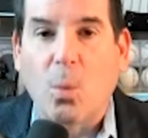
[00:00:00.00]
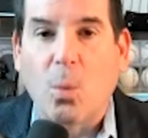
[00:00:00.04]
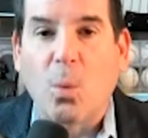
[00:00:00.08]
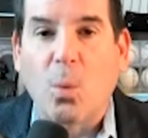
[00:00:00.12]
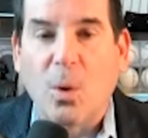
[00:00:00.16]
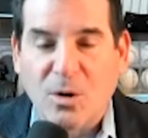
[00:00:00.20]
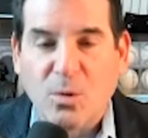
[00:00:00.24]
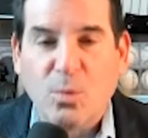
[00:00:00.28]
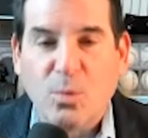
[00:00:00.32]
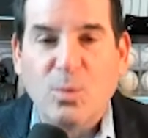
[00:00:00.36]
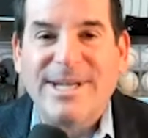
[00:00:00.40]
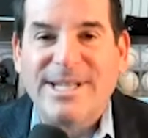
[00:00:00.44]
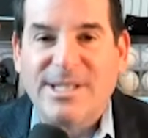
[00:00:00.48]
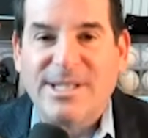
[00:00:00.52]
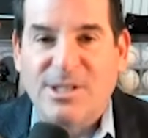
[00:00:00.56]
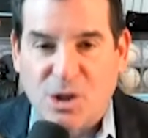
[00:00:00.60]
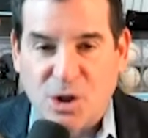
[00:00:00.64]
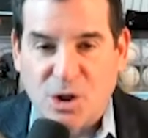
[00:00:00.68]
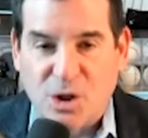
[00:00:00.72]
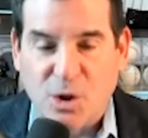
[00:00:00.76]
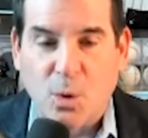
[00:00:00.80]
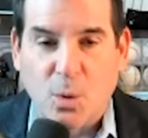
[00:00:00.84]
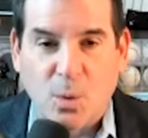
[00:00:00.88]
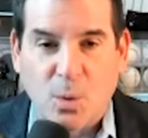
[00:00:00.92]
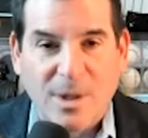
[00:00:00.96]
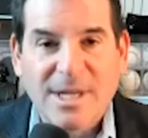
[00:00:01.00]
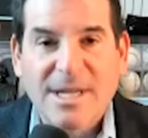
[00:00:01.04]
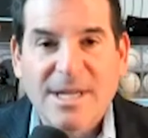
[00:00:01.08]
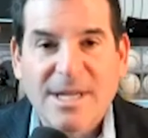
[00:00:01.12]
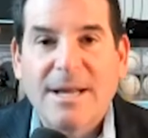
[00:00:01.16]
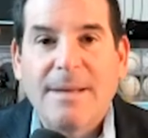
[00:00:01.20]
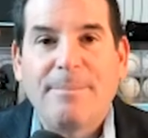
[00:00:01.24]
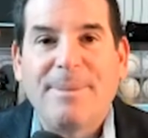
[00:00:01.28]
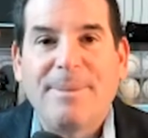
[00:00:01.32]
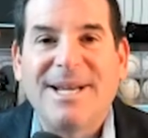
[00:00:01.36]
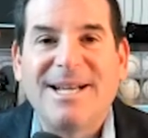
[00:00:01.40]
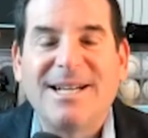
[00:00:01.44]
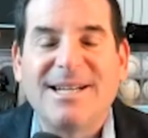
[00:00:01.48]
What do we do?
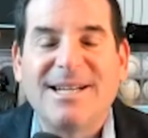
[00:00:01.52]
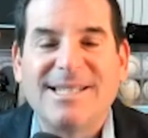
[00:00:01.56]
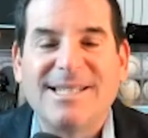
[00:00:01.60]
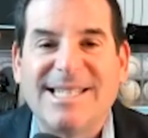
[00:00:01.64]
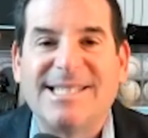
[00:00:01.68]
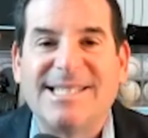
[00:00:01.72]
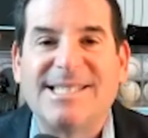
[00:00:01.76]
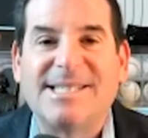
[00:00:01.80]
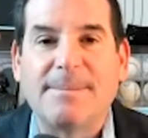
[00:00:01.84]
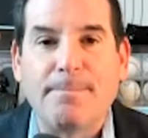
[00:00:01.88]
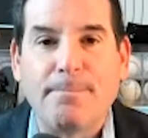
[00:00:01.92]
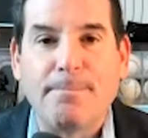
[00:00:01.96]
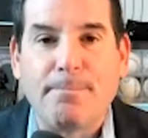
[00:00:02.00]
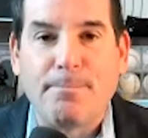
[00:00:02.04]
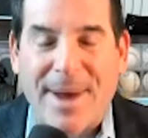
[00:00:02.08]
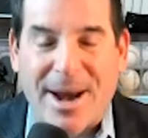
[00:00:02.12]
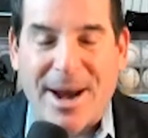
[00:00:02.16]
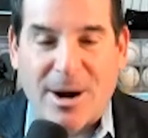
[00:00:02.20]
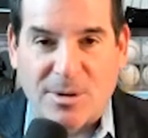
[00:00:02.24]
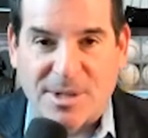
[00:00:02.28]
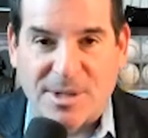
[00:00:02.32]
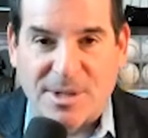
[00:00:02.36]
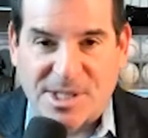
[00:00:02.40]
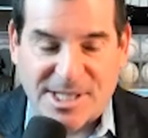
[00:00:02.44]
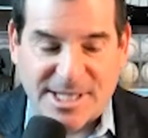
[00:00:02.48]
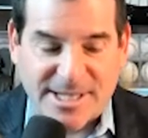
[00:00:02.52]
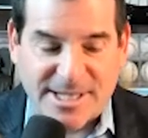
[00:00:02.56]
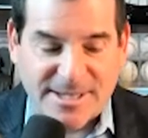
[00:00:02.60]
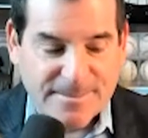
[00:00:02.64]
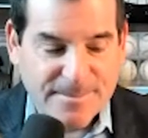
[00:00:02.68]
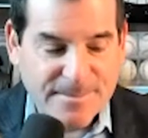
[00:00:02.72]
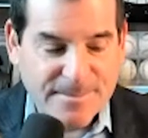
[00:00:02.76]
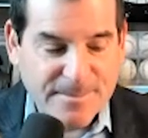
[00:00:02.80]
Because it's embarrassing.